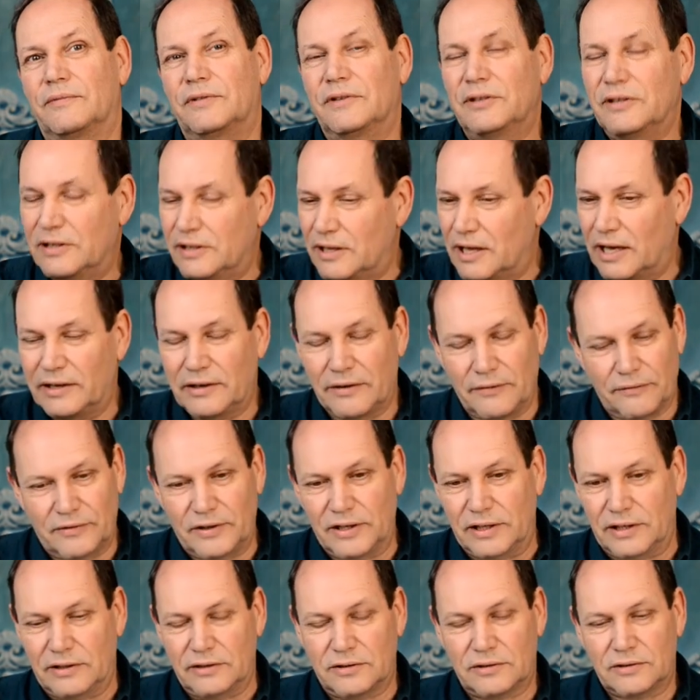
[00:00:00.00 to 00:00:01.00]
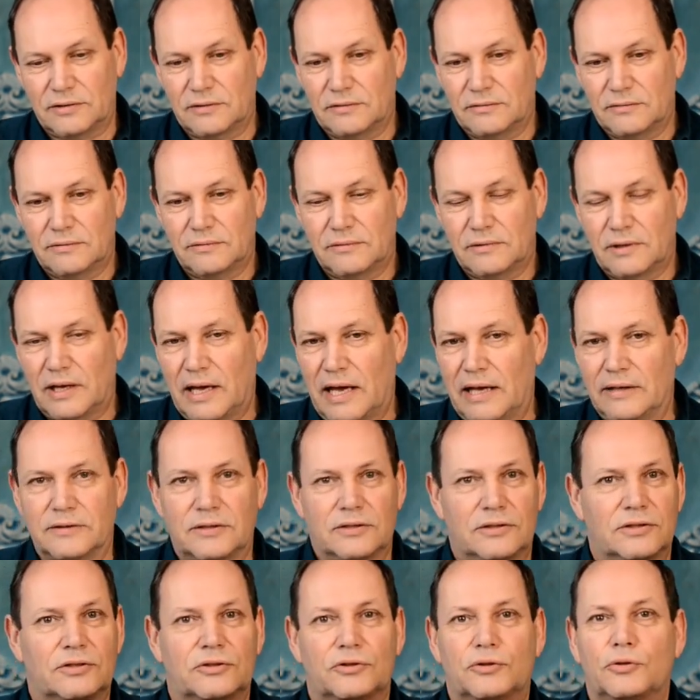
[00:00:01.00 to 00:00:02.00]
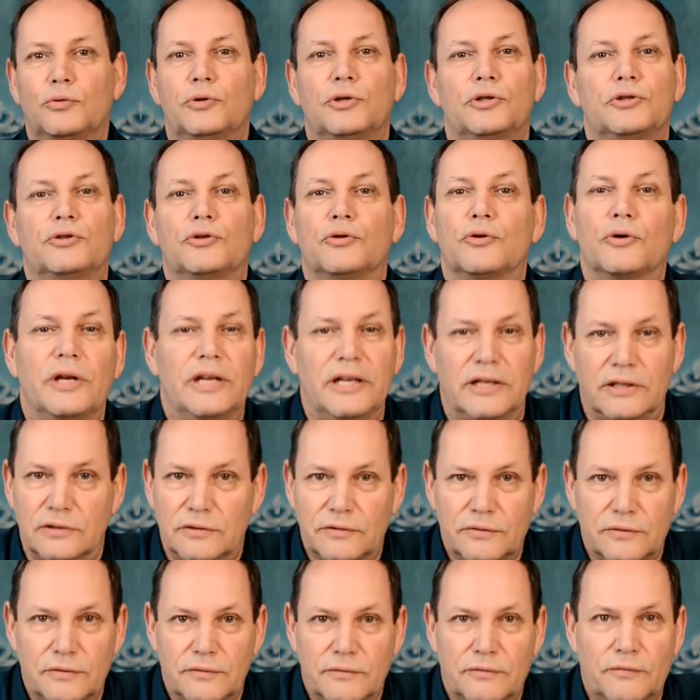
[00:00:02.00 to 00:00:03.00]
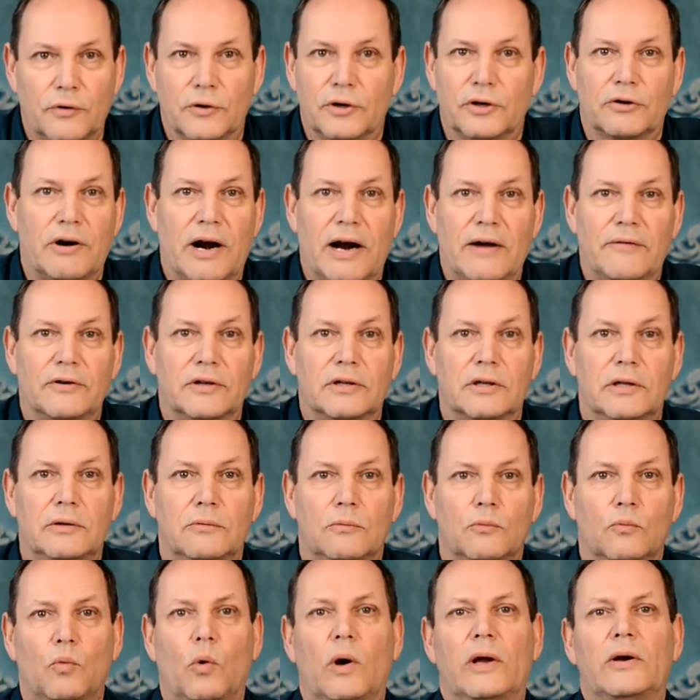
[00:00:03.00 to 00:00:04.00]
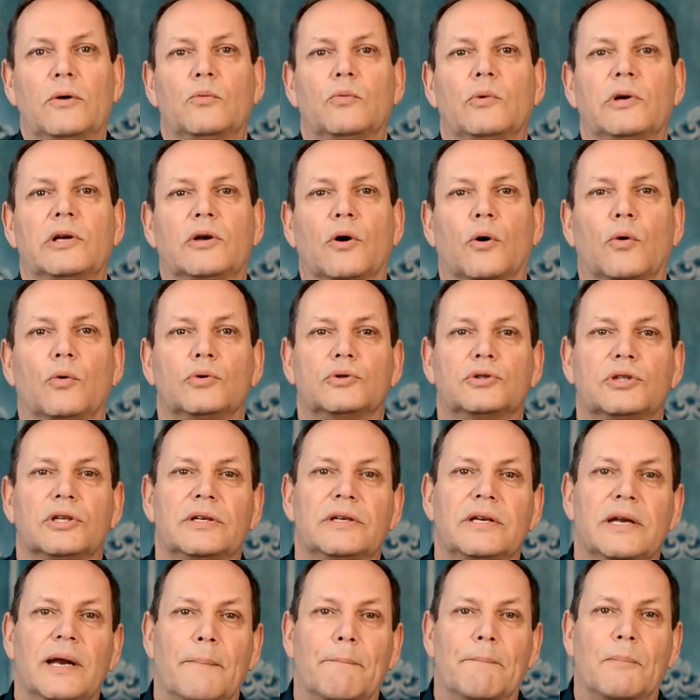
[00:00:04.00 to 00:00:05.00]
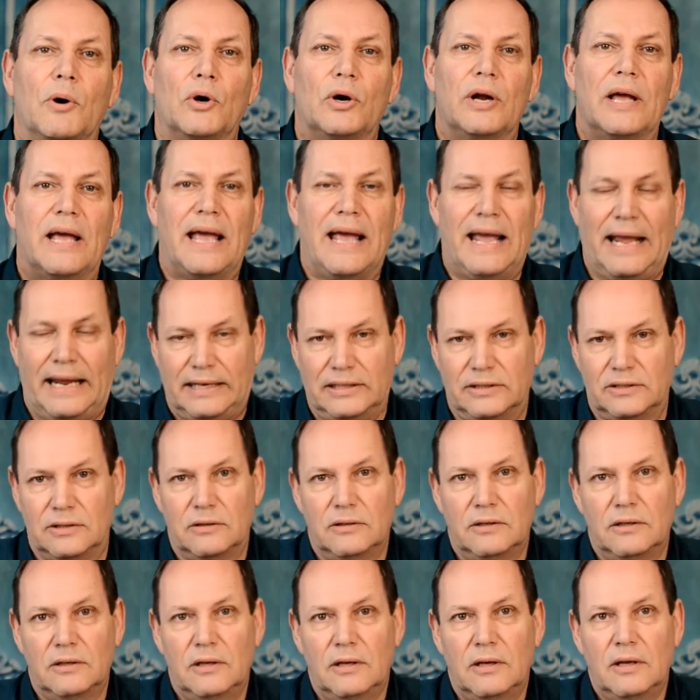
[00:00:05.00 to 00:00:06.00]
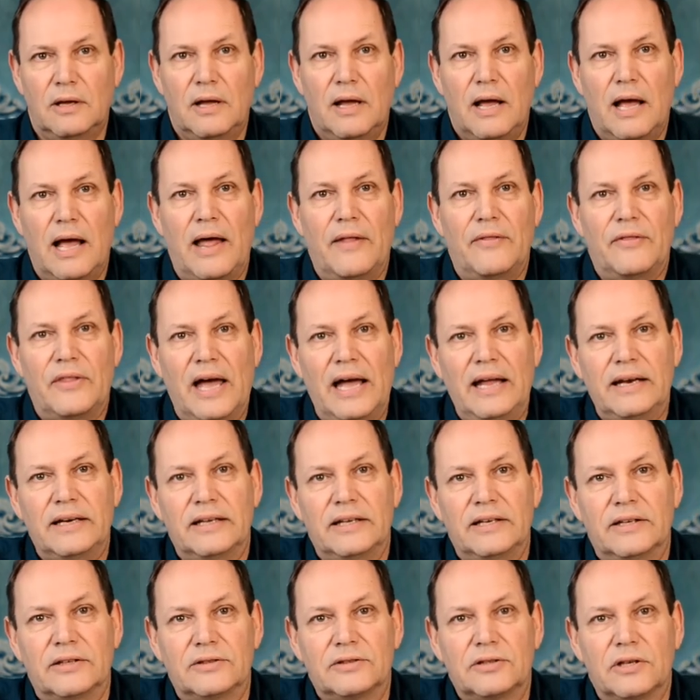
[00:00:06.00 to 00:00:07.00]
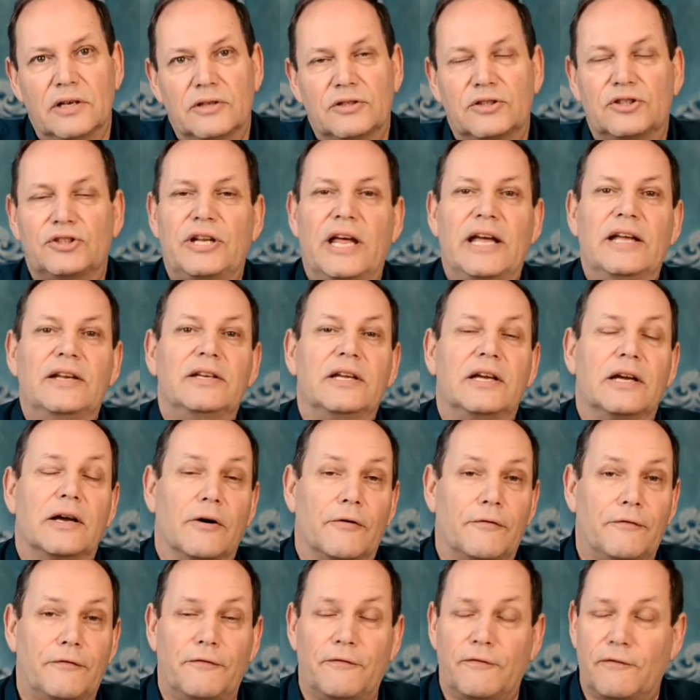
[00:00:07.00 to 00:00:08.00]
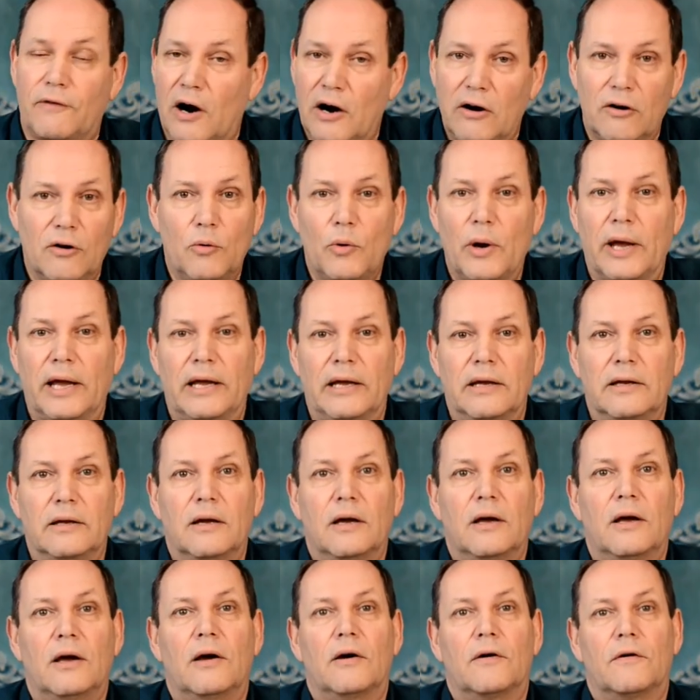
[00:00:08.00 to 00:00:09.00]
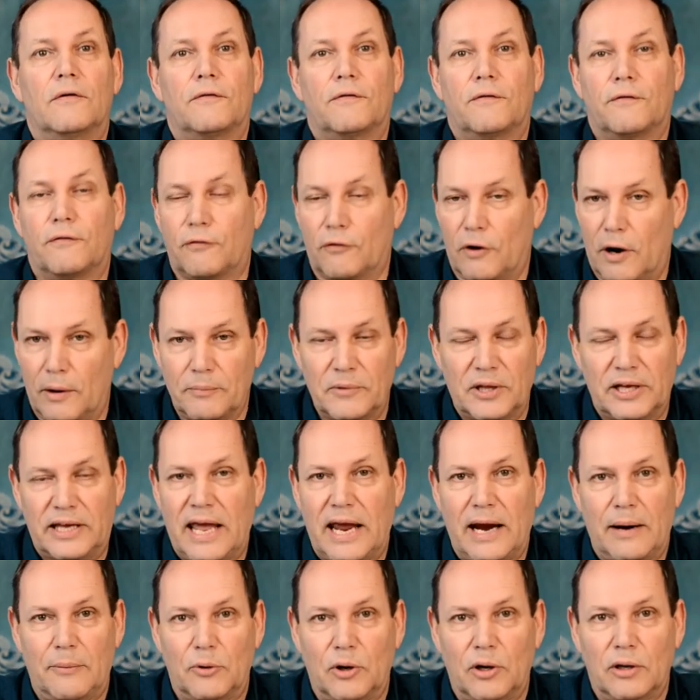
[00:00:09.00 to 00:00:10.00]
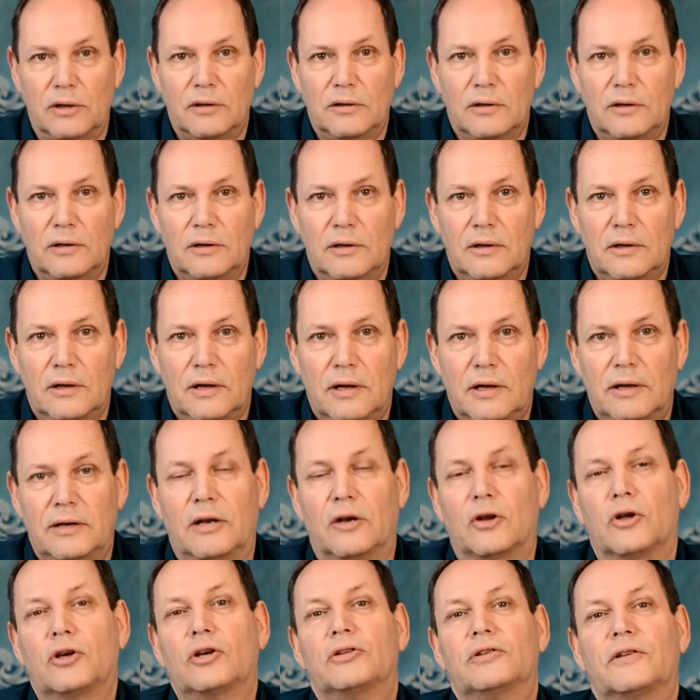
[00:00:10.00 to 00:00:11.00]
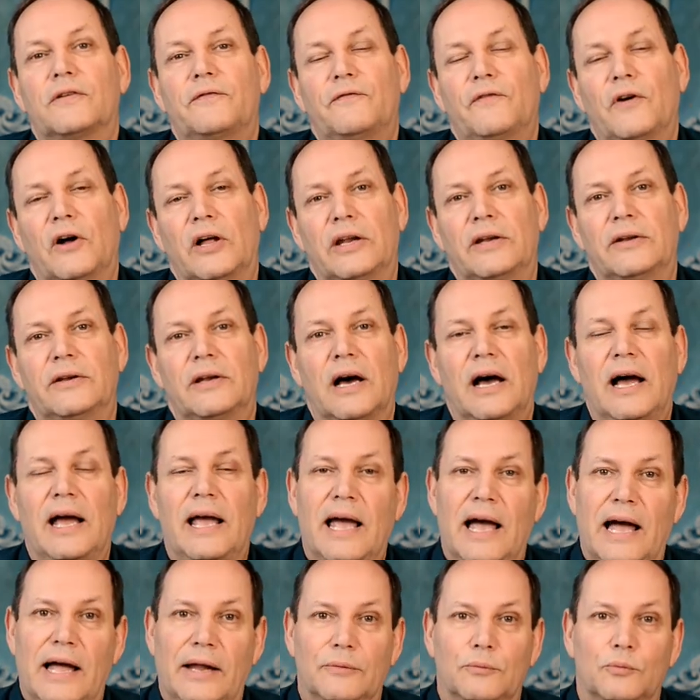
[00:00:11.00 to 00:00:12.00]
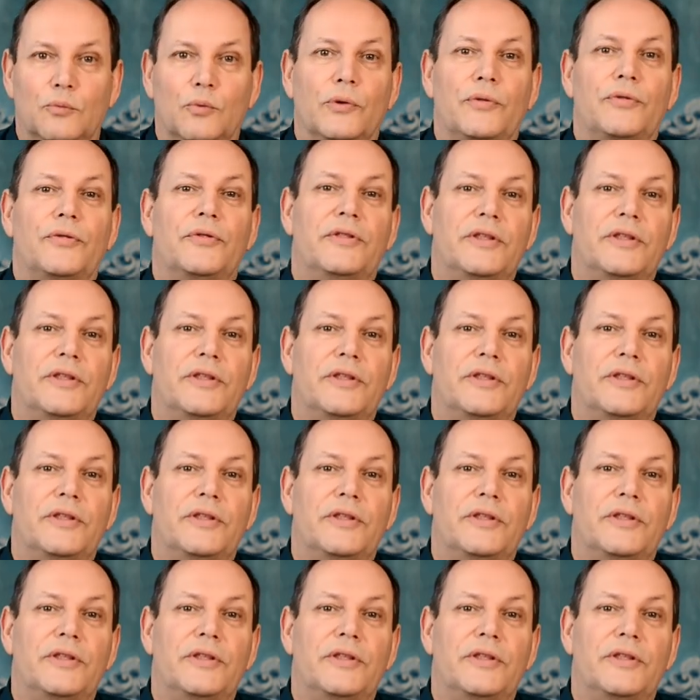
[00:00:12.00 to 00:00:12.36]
none of these has suited your needs photographically, why don't we go to number 8? And that is standing far away from the camera. Look at the fun I had with